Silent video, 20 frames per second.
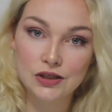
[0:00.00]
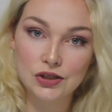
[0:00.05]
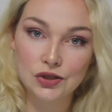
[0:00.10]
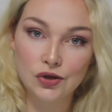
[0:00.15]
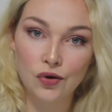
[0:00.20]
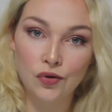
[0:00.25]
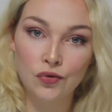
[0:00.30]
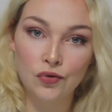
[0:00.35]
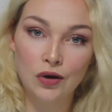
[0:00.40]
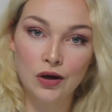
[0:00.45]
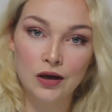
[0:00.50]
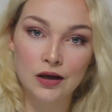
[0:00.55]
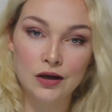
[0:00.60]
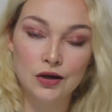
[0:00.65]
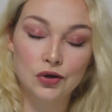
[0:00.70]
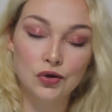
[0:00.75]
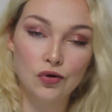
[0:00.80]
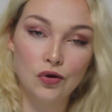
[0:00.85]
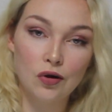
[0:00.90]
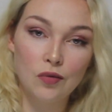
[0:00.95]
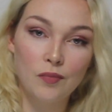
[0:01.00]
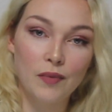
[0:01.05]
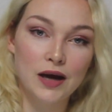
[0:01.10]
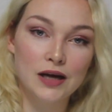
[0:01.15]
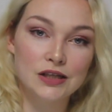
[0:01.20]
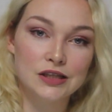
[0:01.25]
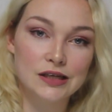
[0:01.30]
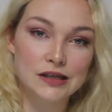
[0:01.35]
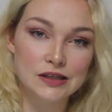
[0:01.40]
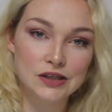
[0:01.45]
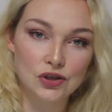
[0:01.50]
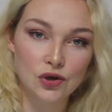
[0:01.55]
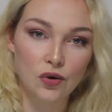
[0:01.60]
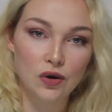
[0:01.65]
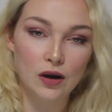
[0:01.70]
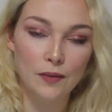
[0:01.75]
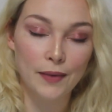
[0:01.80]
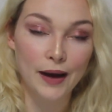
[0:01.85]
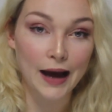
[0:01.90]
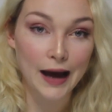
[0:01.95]
So not much is
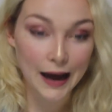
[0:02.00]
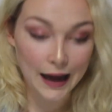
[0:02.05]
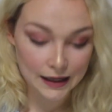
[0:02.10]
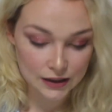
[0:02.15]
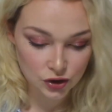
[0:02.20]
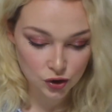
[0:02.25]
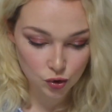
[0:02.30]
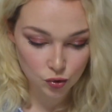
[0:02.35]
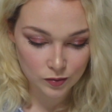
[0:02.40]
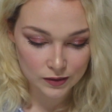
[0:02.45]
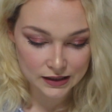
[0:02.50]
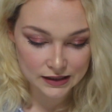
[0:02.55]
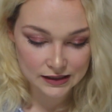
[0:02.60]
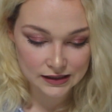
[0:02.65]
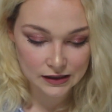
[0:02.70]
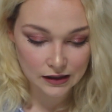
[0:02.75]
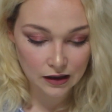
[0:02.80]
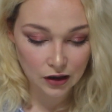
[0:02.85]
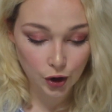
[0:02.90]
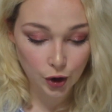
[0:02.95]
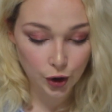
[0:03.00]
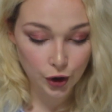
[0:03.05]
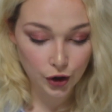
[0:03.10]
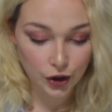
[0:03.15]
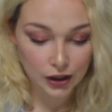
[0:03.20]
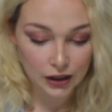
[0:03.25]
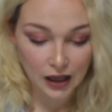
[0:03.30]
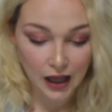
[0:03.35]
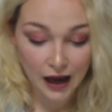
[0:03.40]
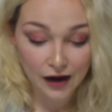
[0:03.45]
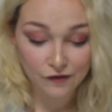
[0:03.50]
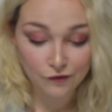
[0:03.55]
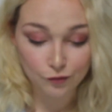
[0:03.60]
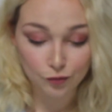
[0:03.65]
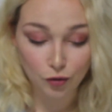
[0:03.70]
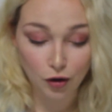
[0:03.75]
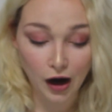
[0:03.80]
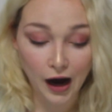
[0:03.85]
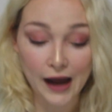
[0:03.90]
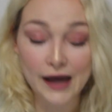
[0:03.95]
known about Azuma's life
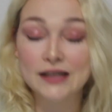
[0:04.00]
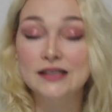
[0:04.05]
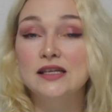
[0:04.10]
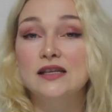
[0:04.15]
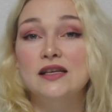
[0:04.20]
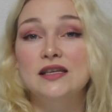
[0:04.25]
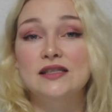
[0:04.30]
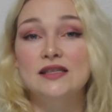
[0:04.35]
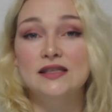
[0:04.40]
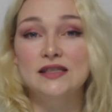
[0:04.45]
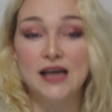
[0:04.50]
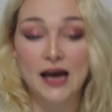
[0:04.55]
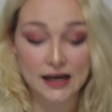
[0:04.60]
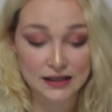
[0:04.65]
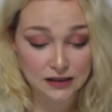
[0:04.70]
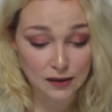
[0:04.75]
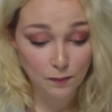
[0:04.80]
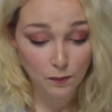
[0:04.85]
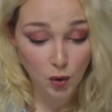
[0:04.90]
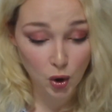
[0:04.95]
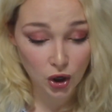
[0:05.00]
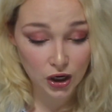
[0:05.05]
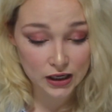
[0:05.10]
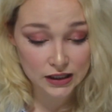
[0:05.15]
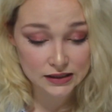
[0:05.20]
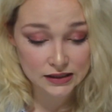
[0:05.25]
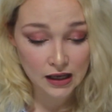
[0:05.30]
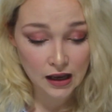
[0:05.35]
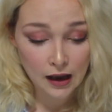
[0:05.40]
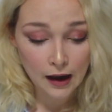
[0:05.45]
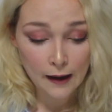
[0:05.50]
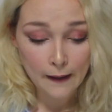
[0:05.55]
prior to these attacks and murders,